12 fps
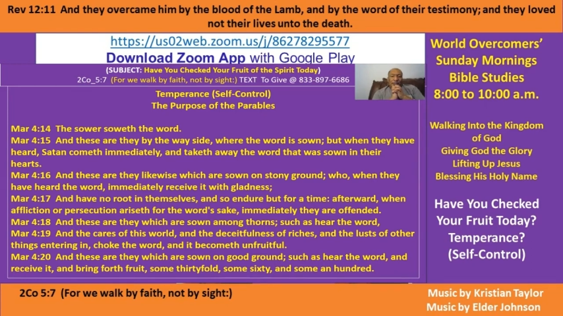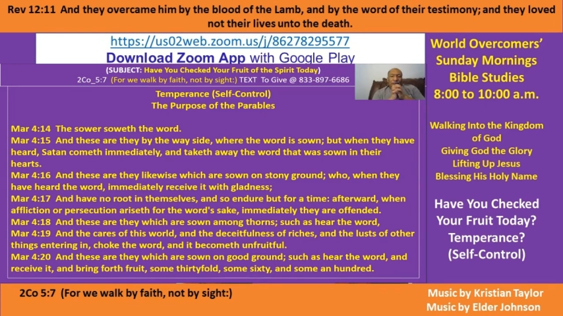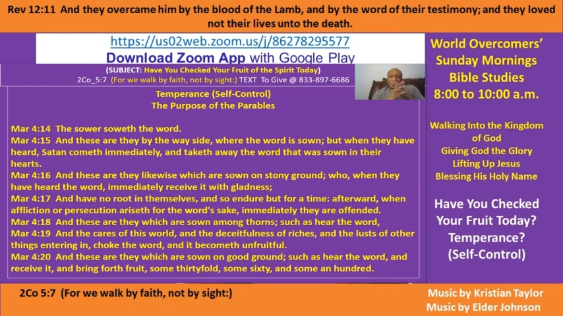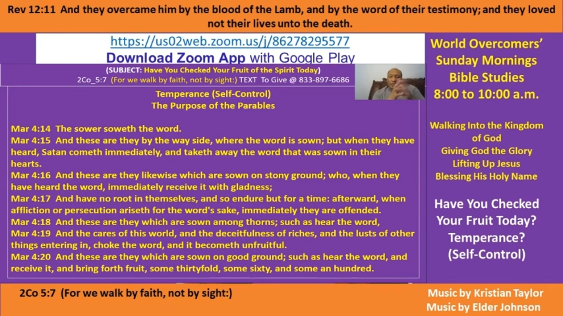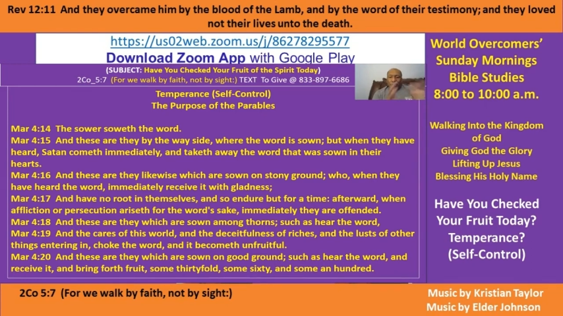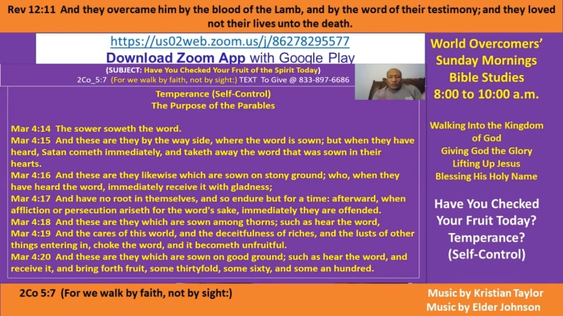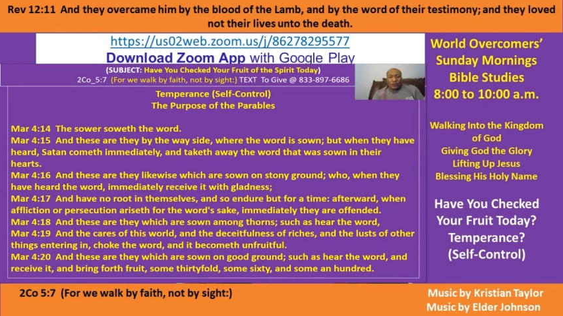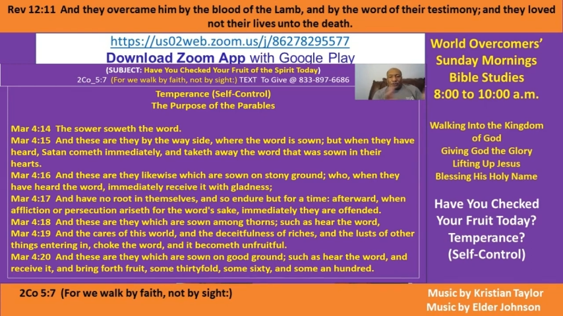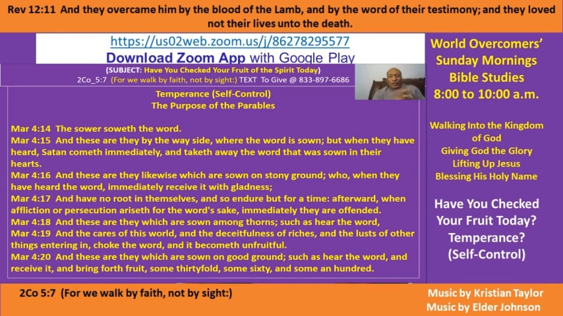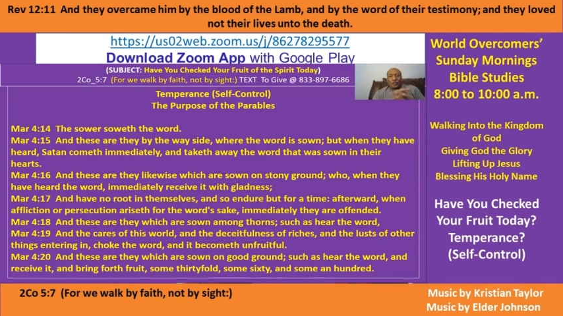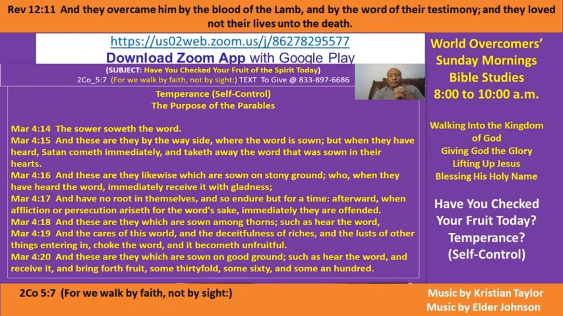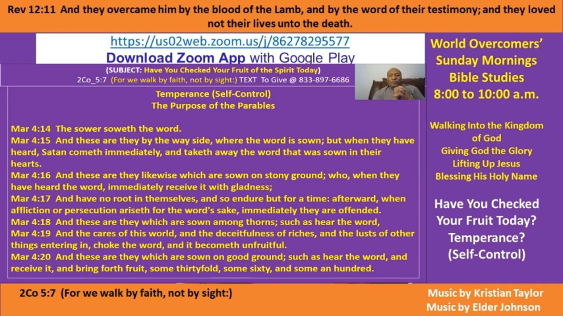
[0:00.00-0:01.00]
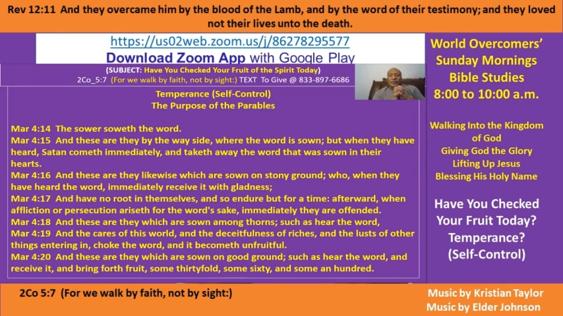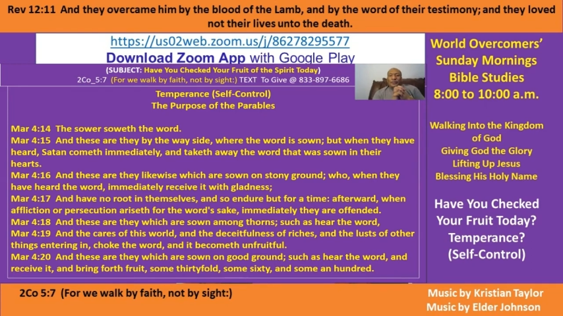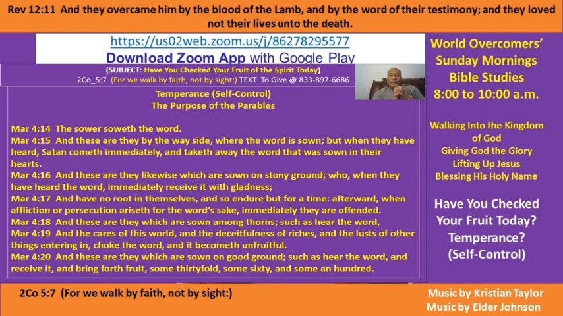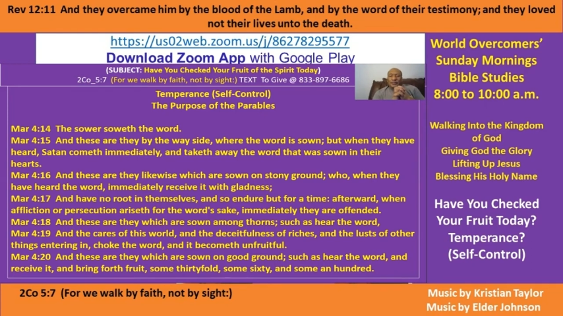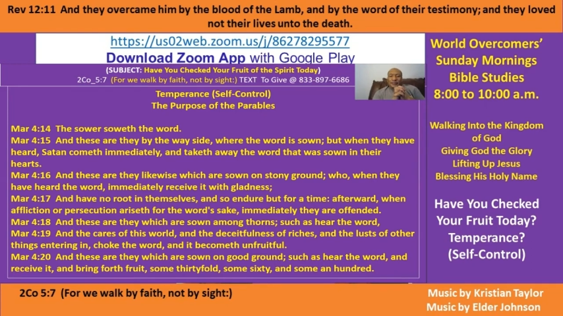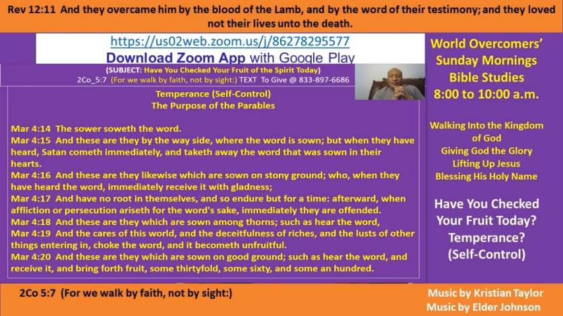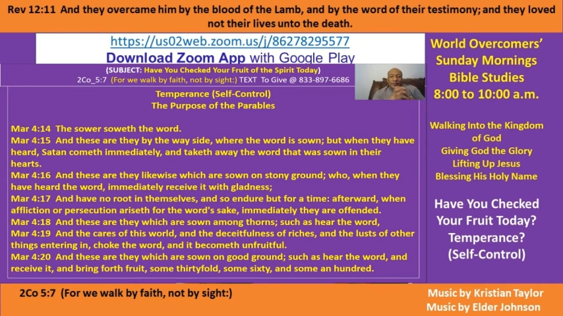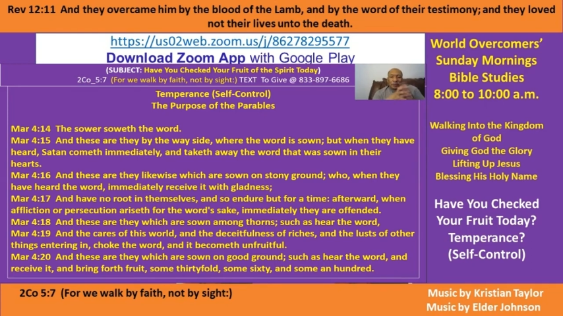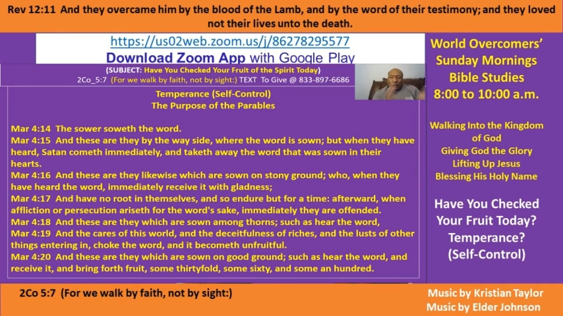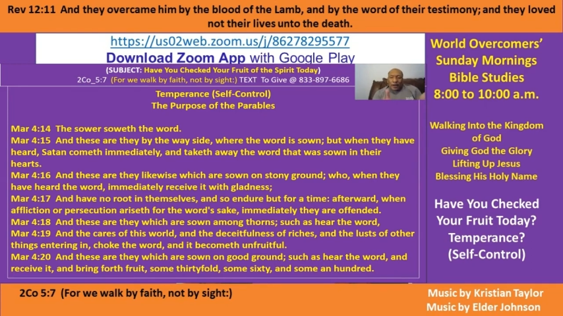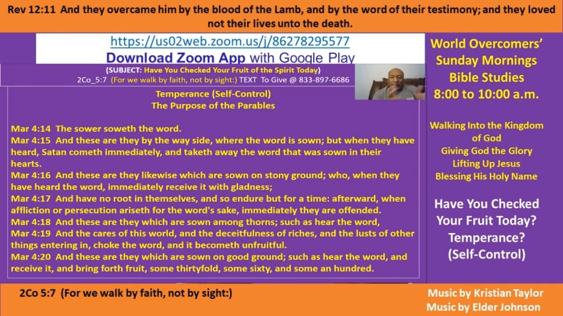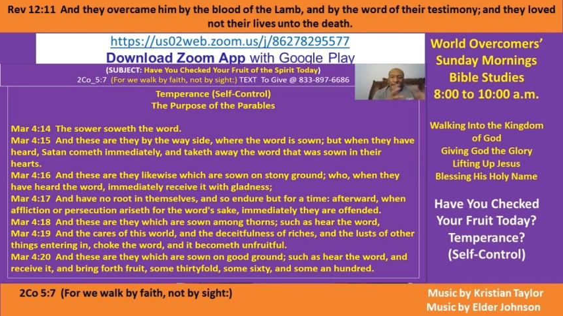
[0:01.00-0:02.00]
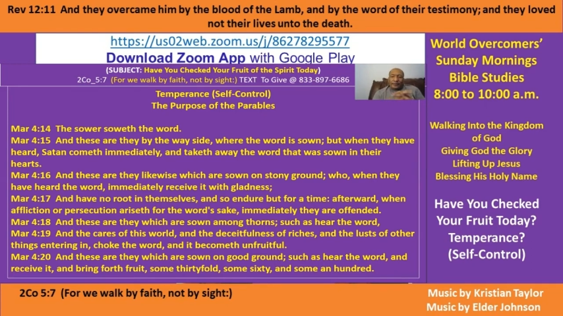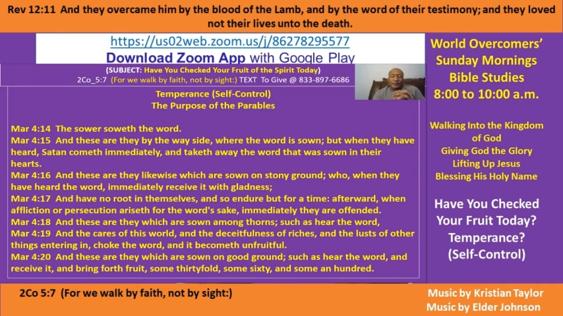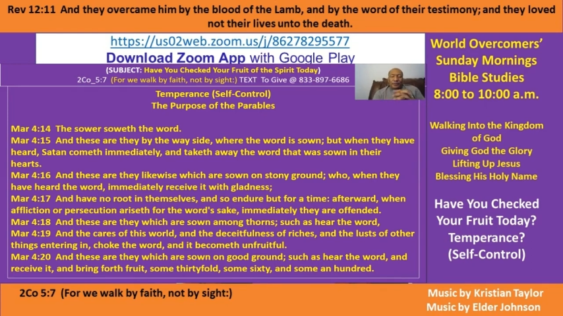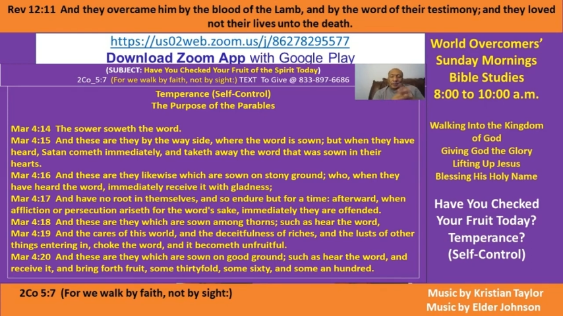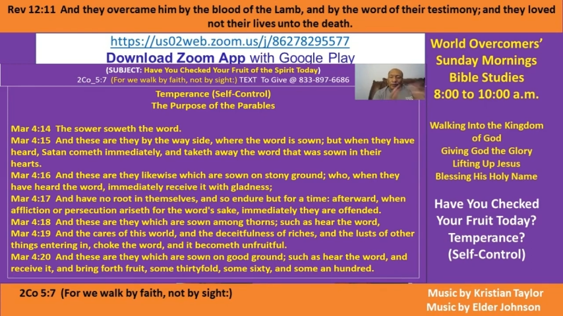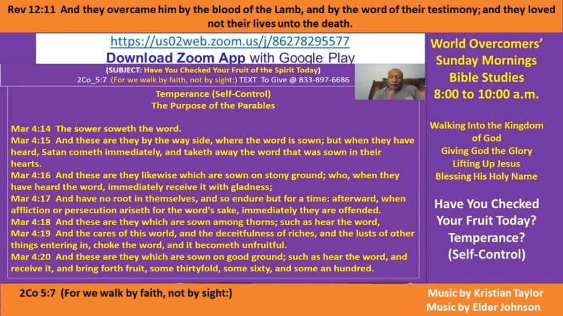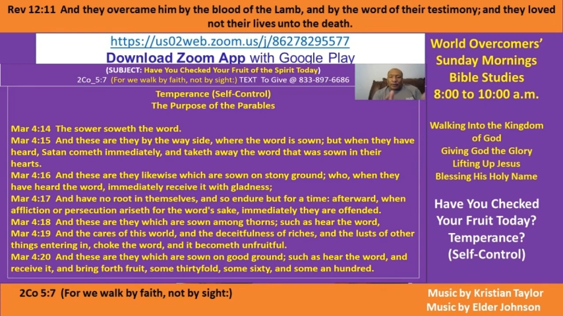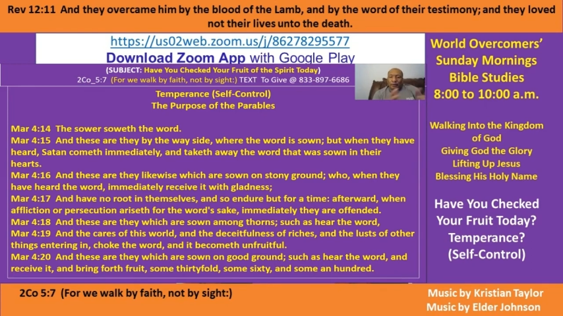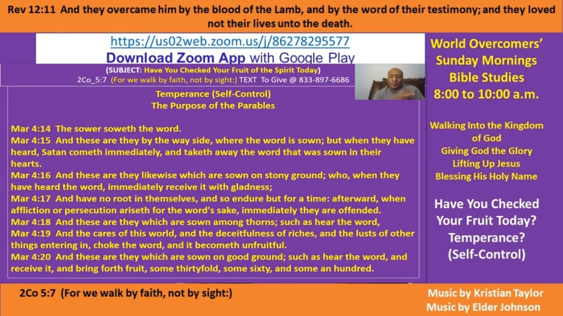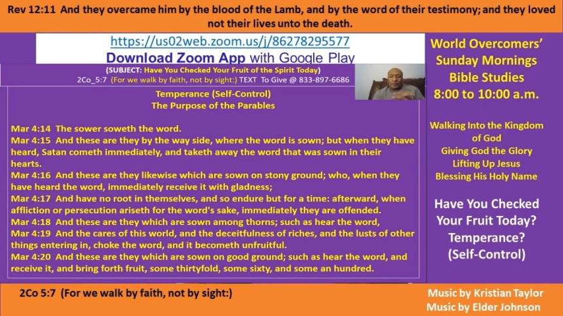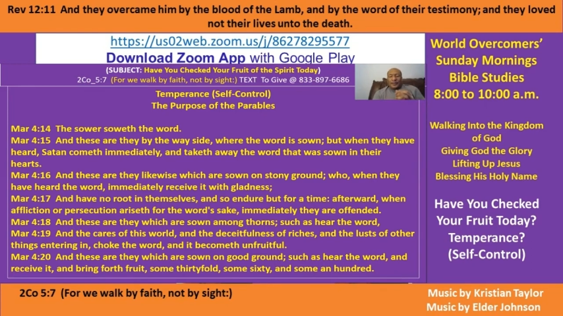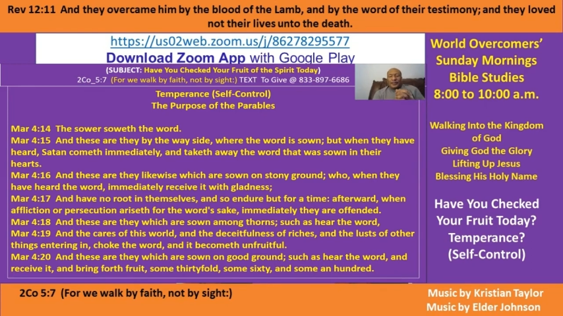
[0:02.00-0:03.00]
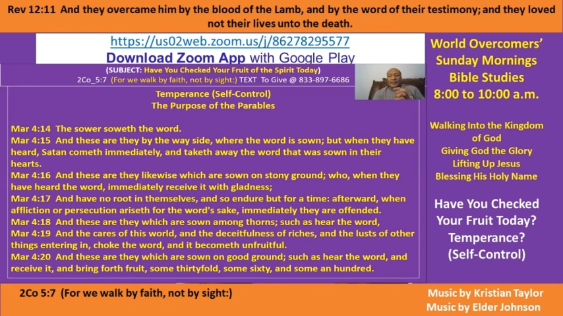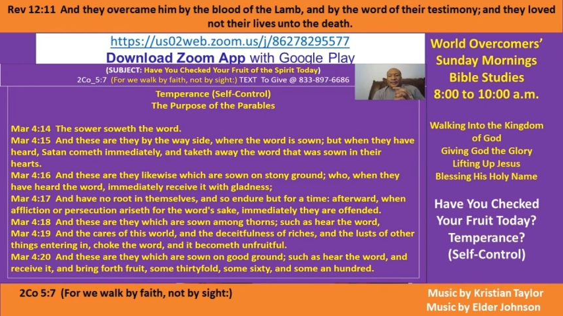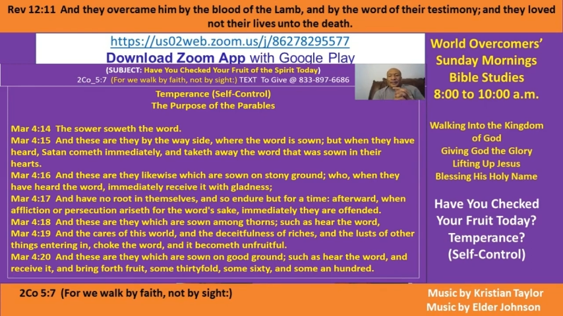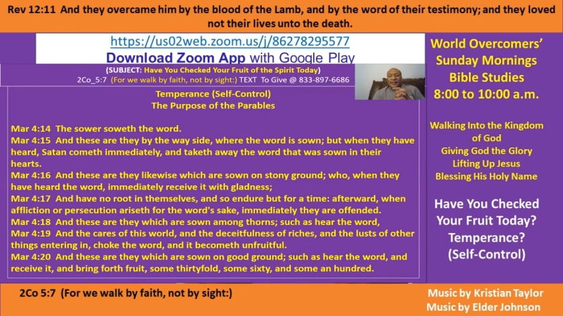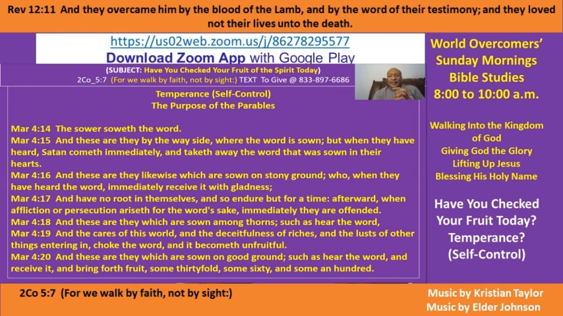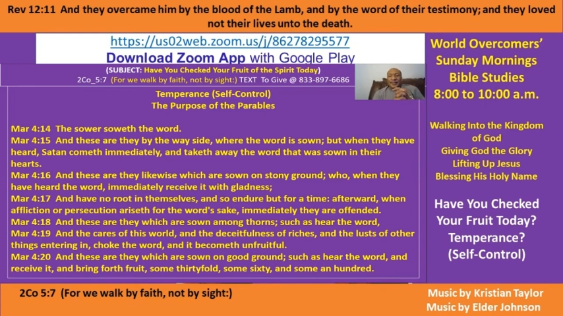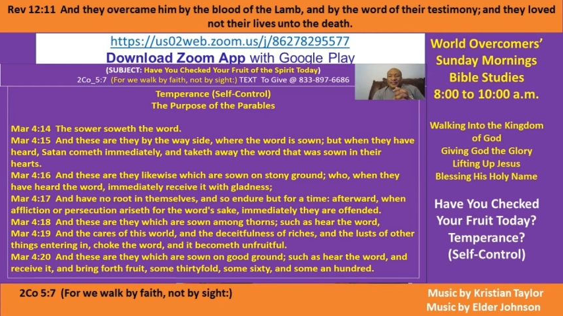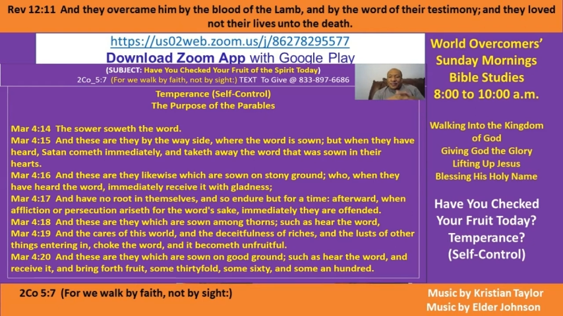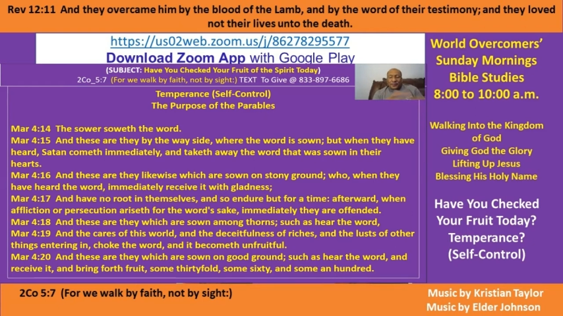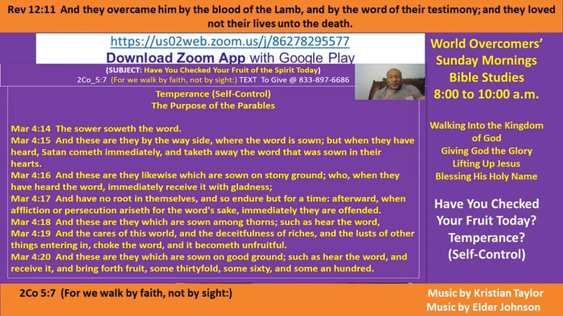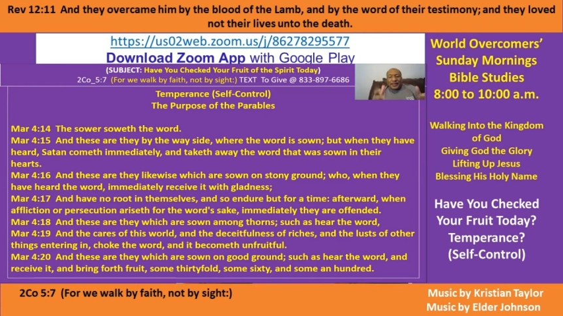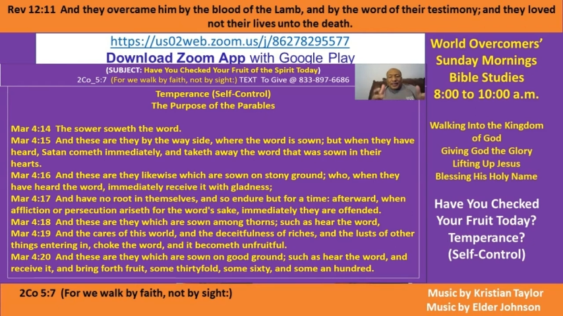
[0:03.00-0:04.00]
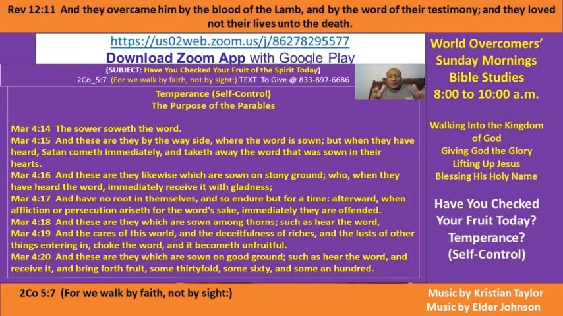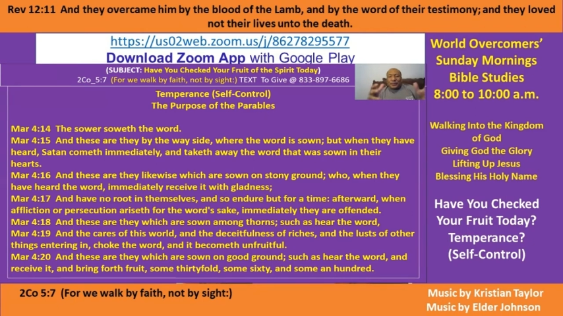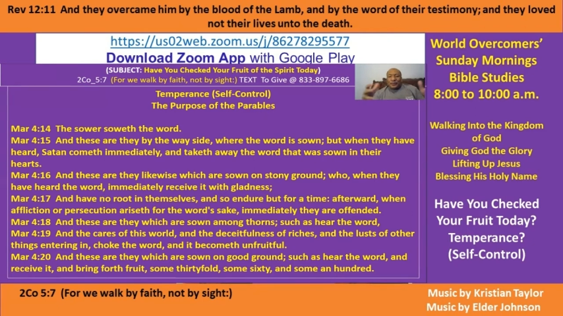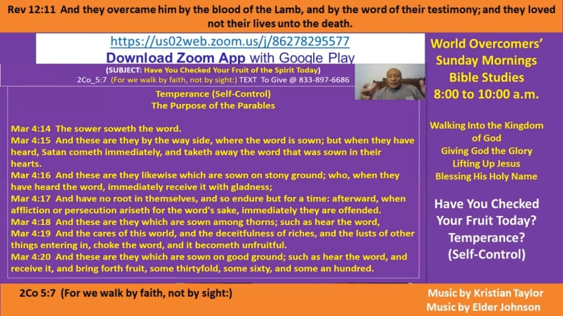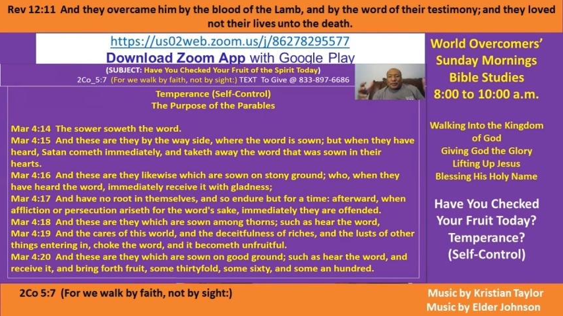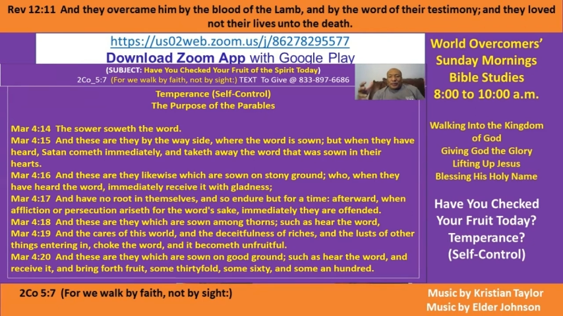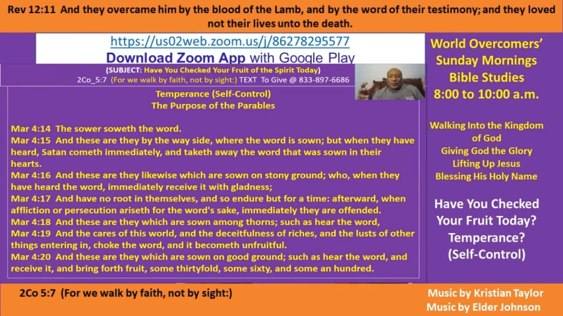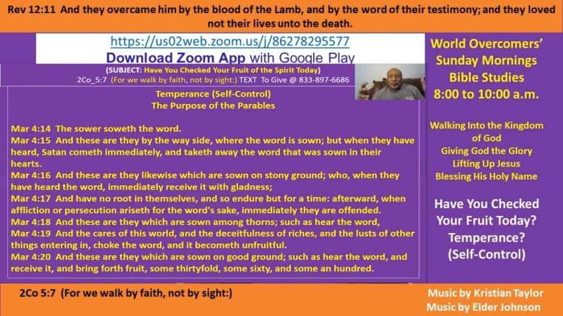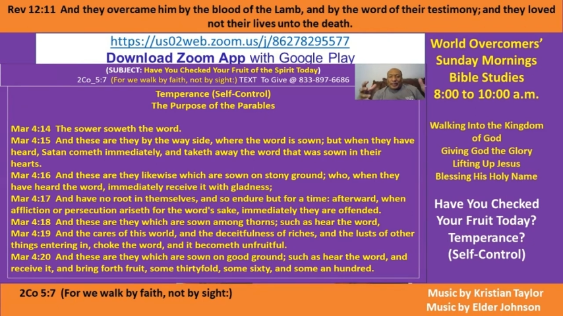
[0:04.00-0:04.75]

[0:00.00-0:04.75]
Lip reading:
No face is visible, so there are no lips to read.